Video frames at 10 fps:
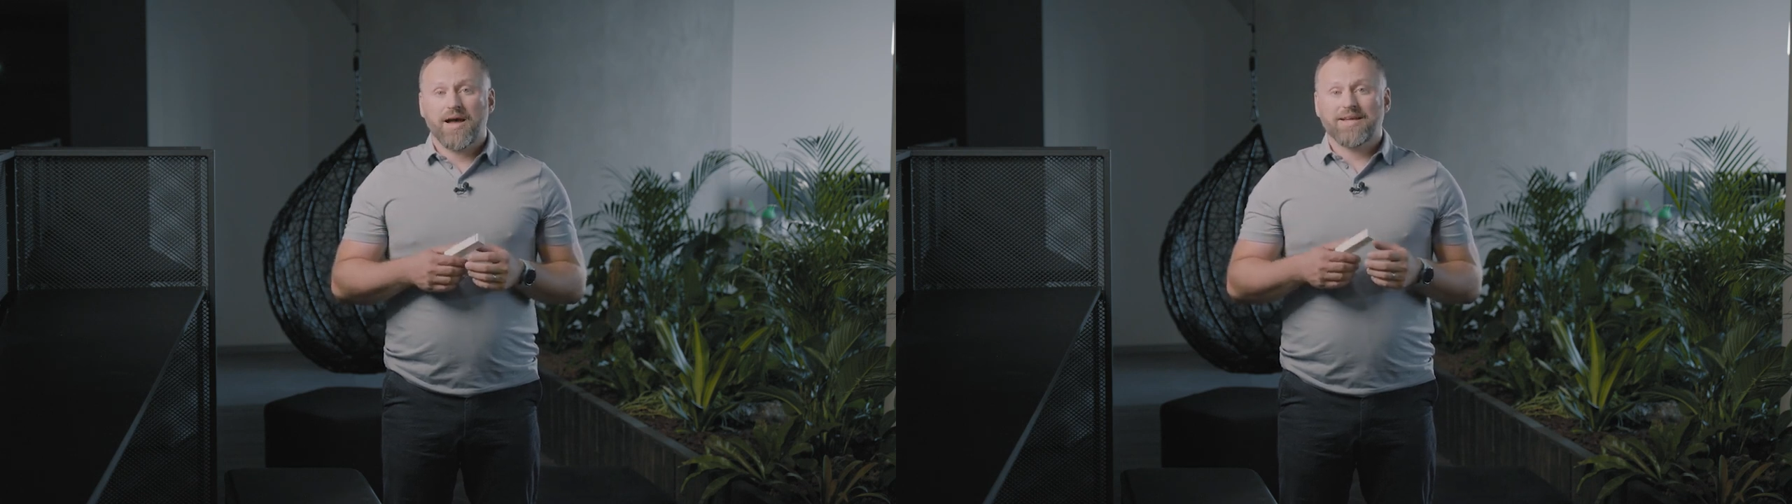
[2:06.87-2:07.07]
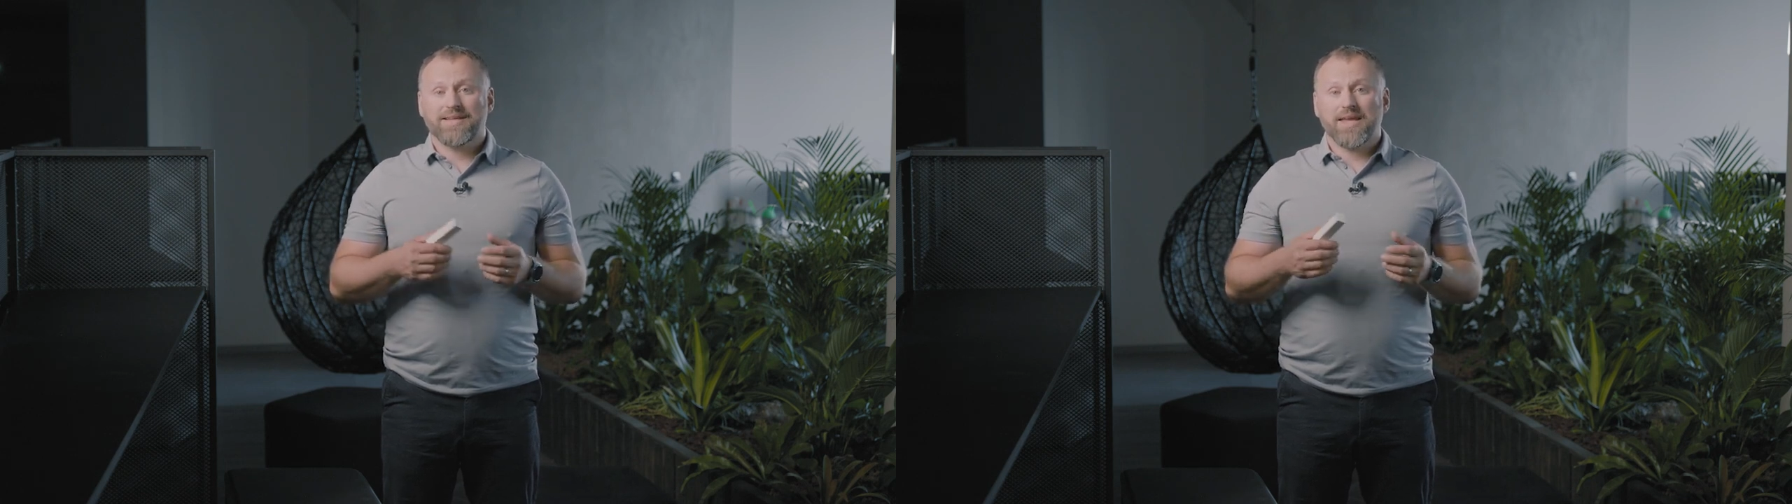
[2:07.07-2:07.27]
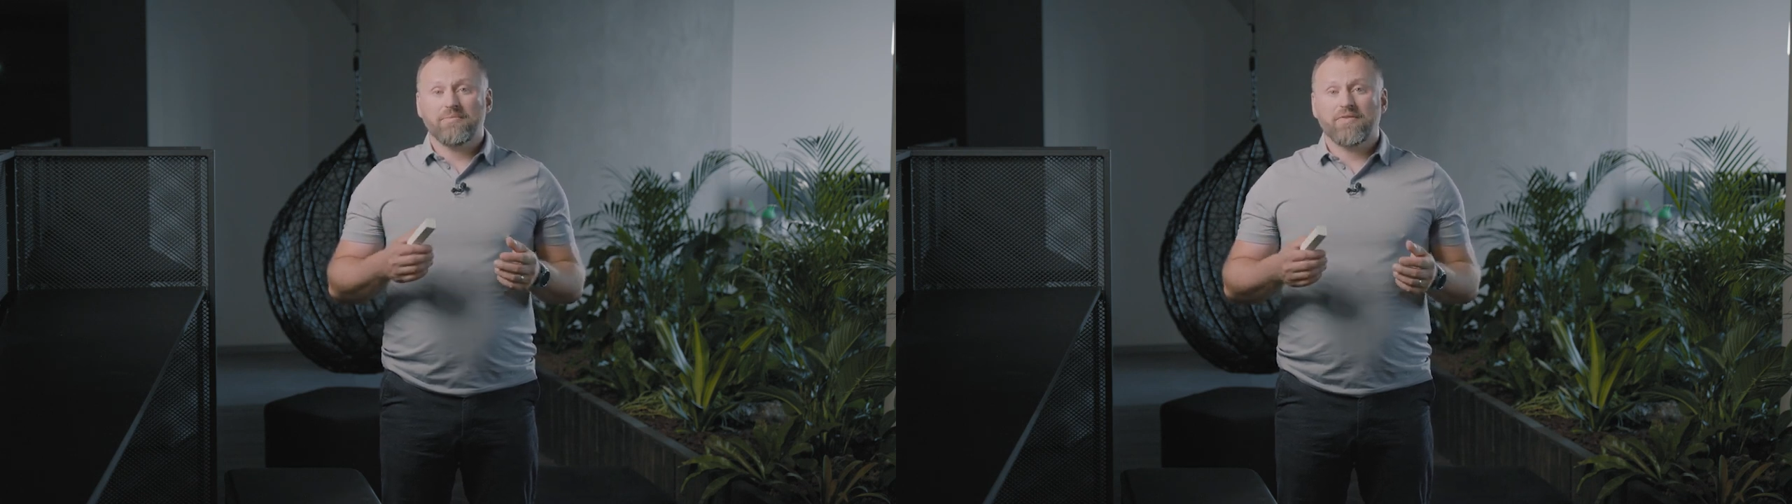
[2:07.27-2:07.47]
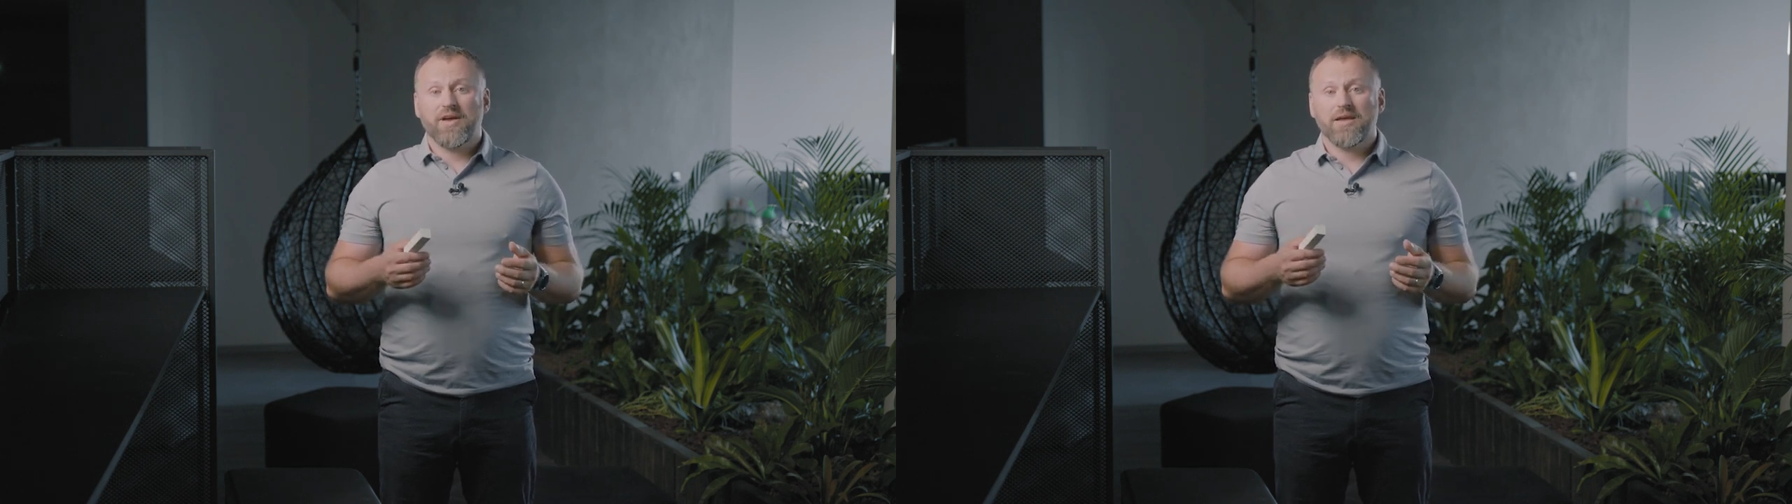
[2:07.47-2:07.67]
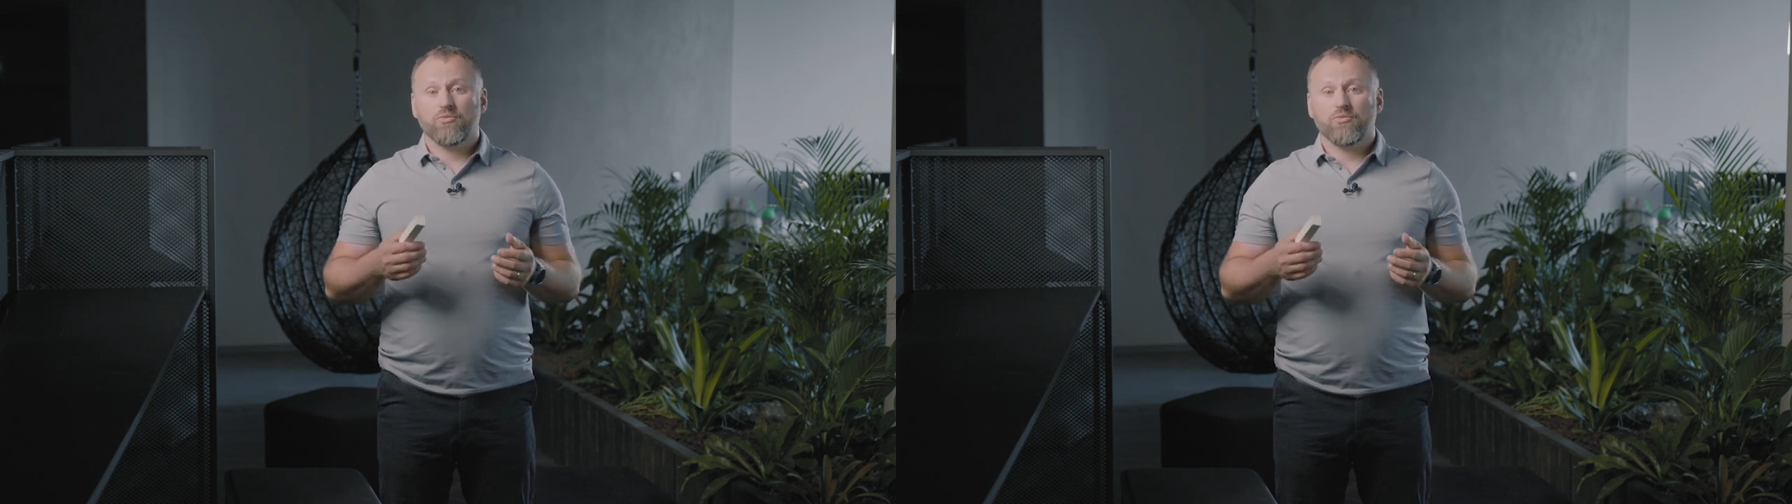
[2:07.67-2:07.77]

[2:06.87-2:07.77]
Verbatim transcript: interesting